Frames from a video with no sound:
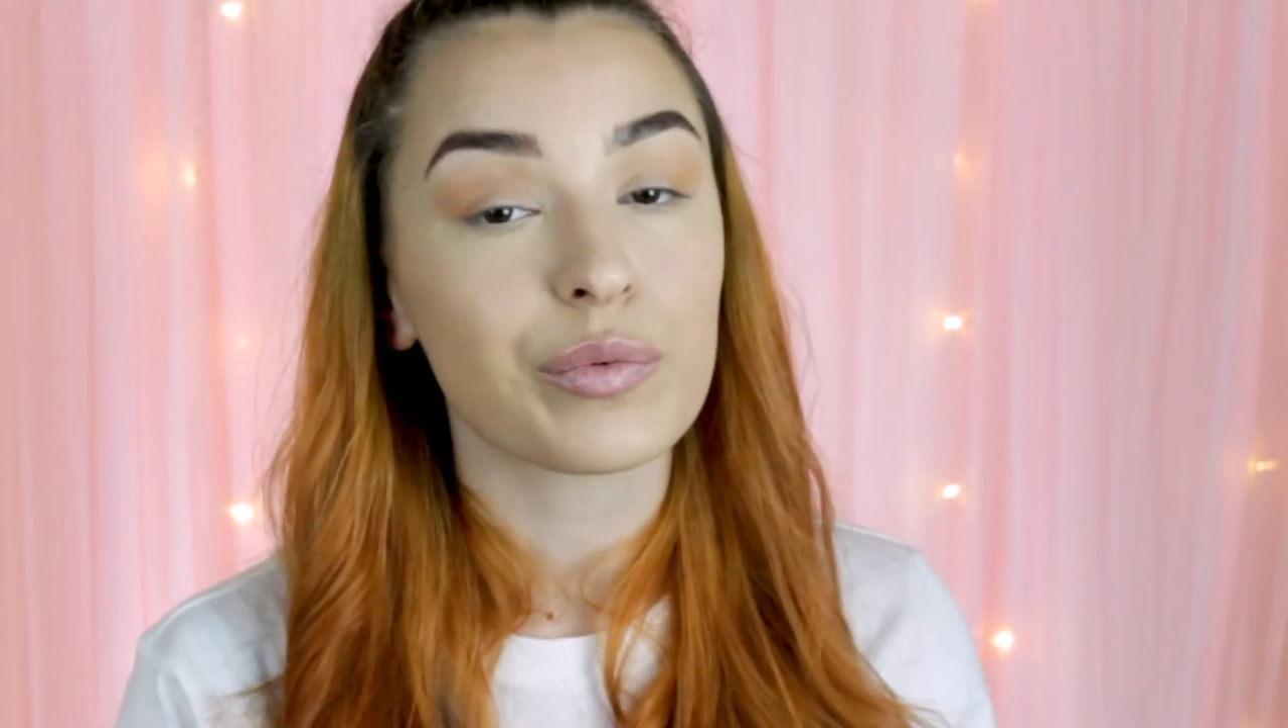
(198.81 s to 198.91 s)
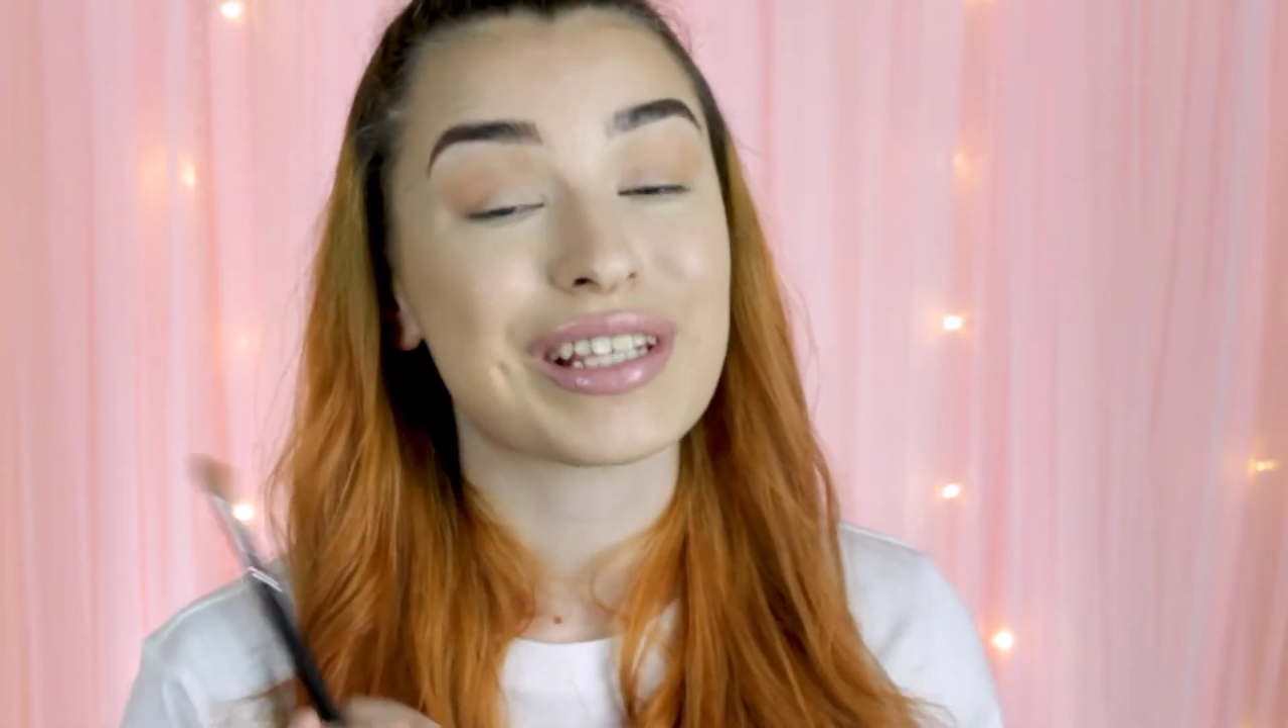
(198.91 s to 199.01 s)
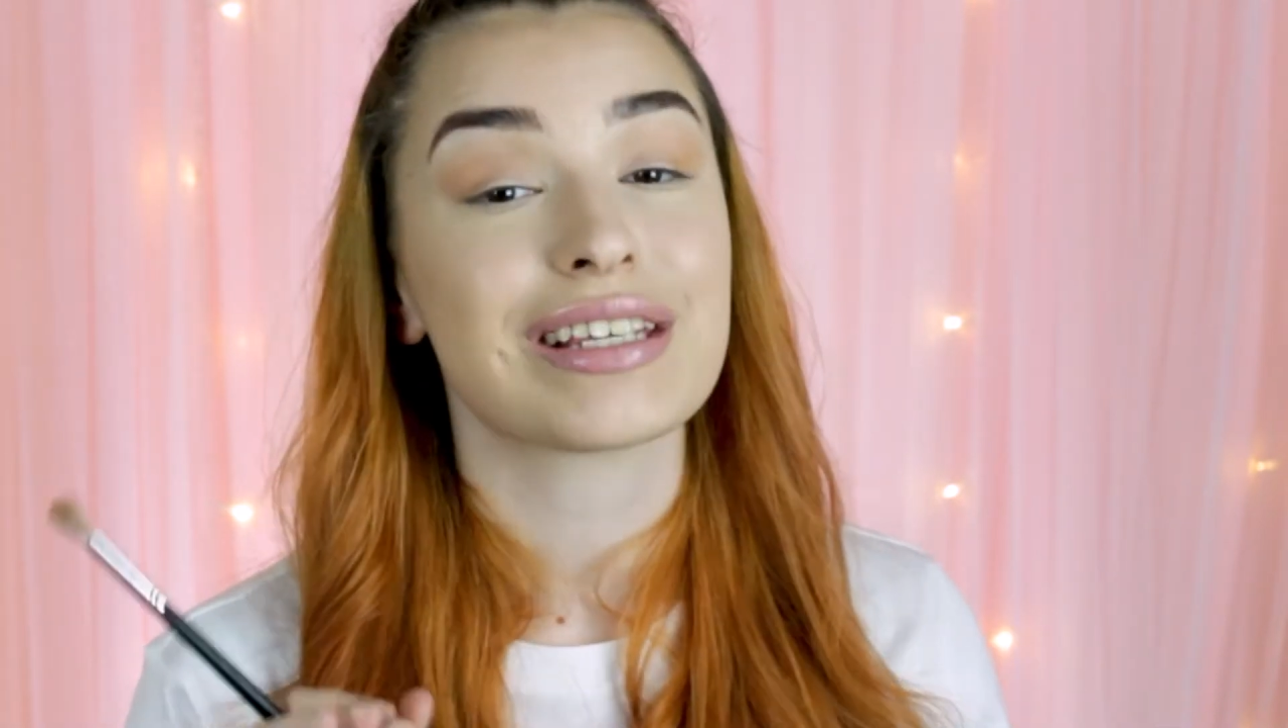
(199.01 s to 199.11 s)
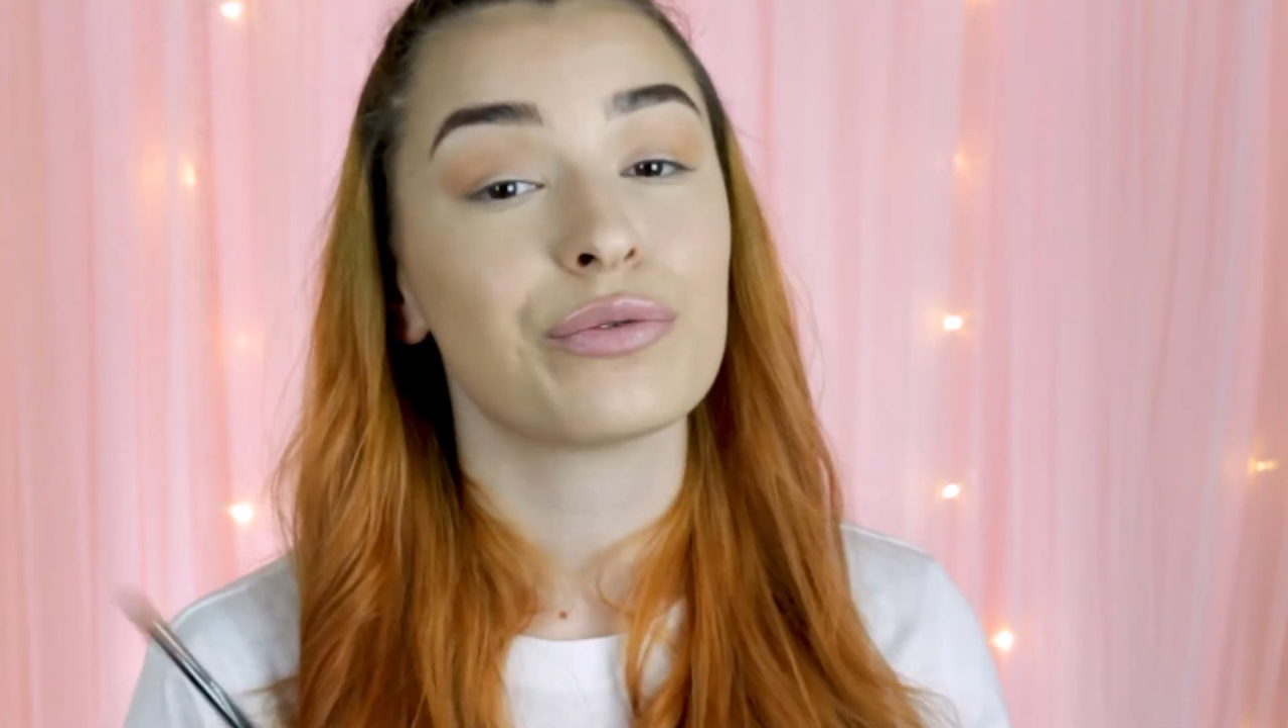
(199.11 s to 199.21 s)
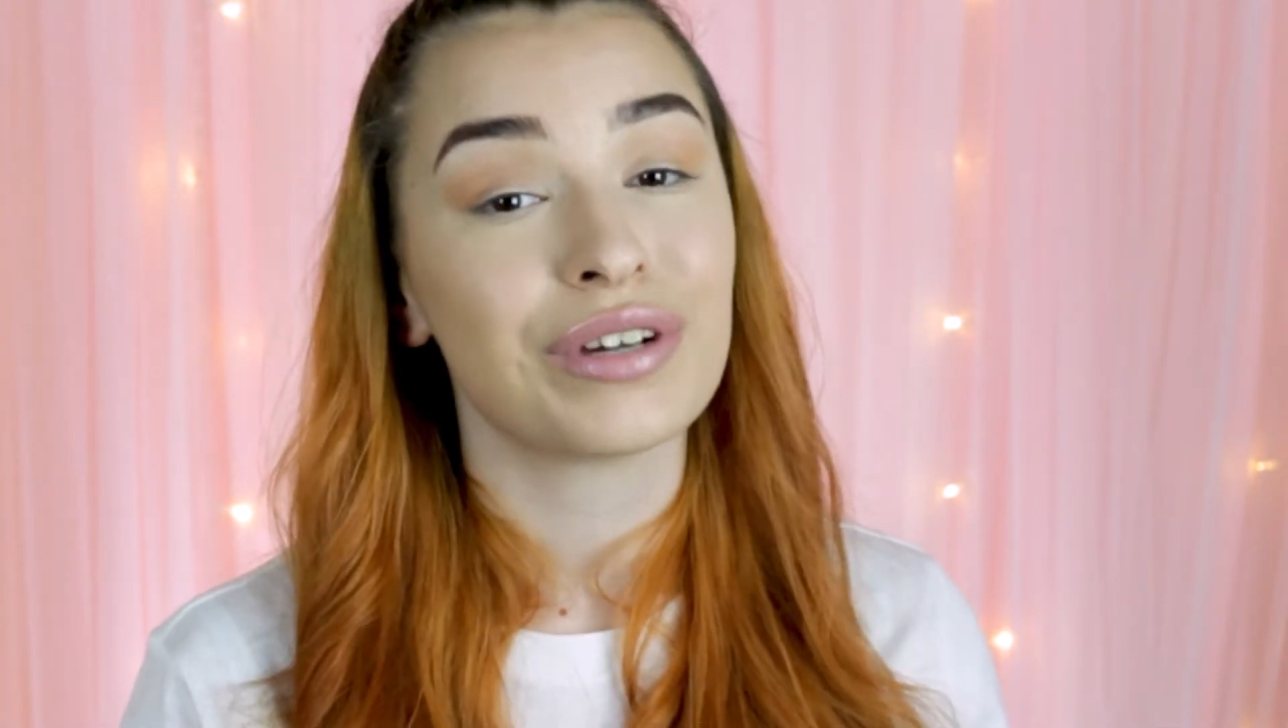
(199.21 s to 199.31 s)

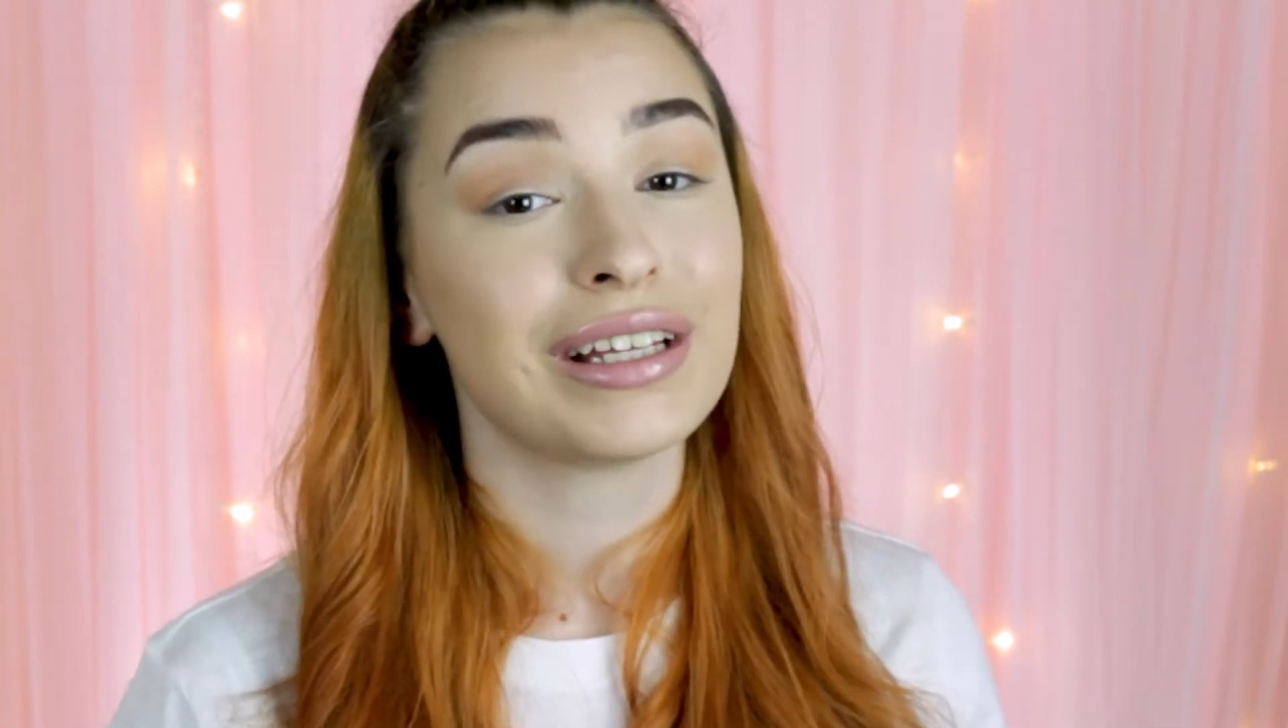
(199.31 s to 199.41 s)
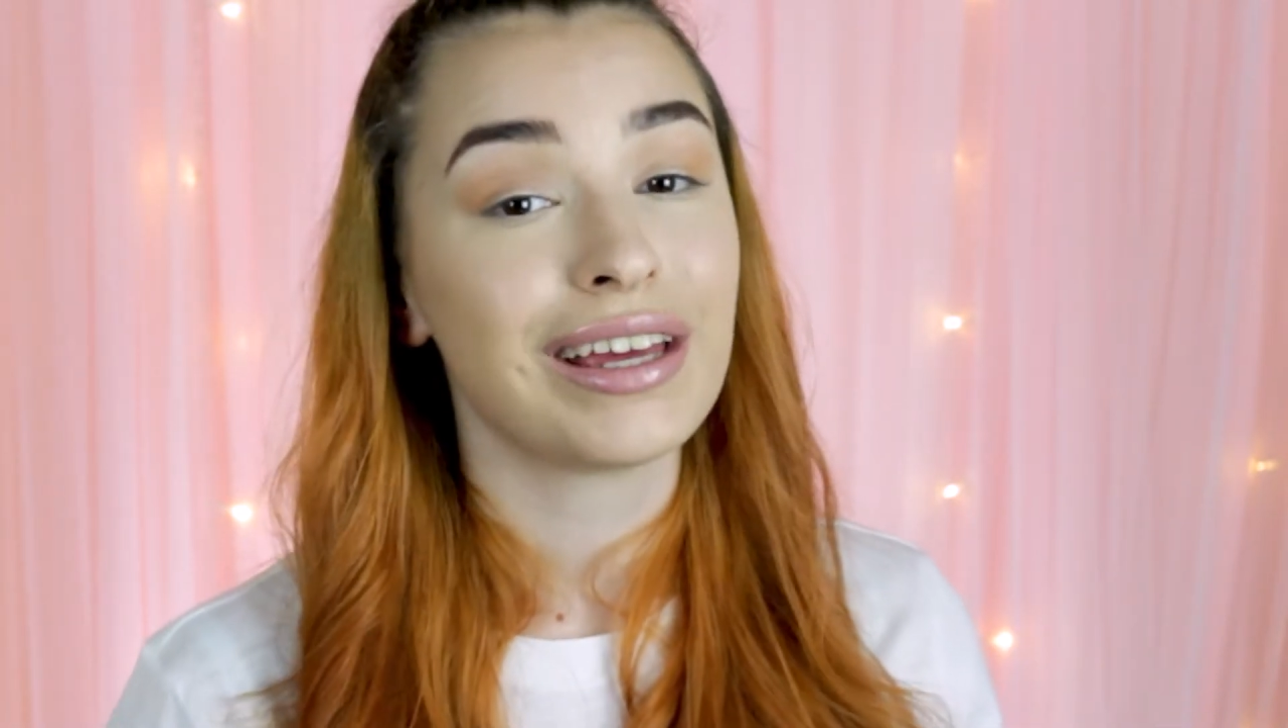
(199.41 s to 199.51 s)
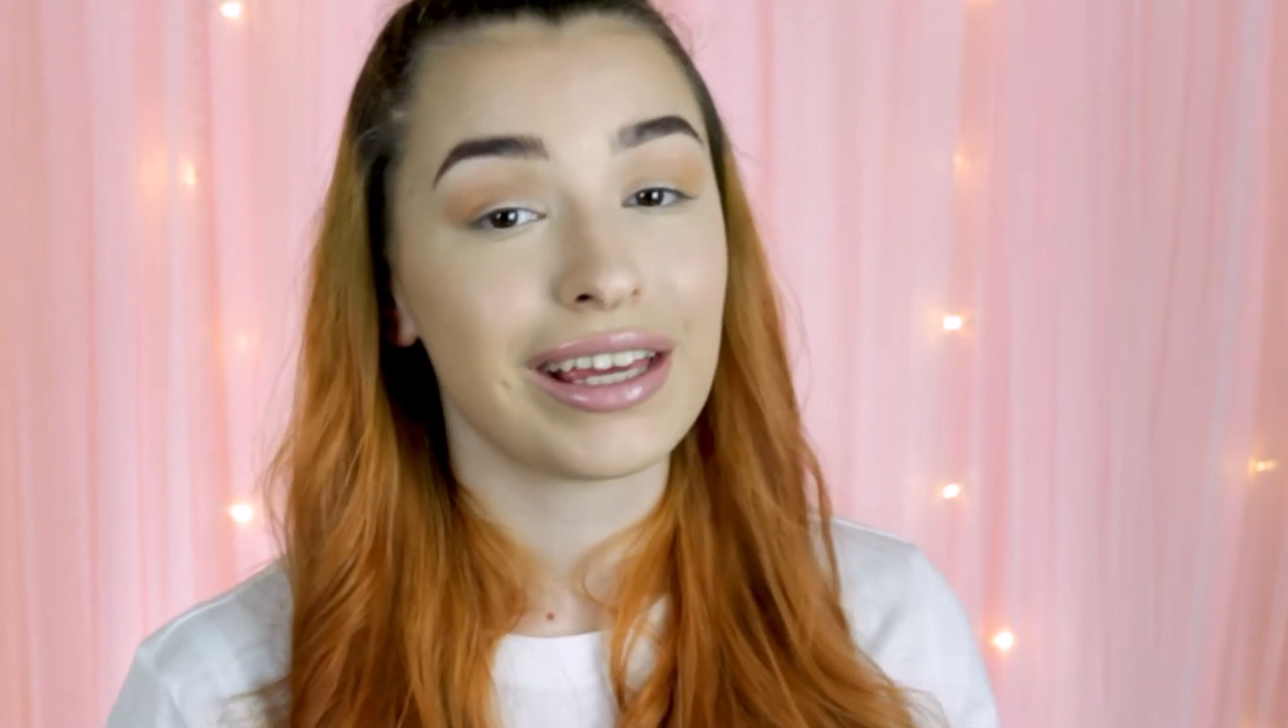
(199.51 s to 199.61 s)
was really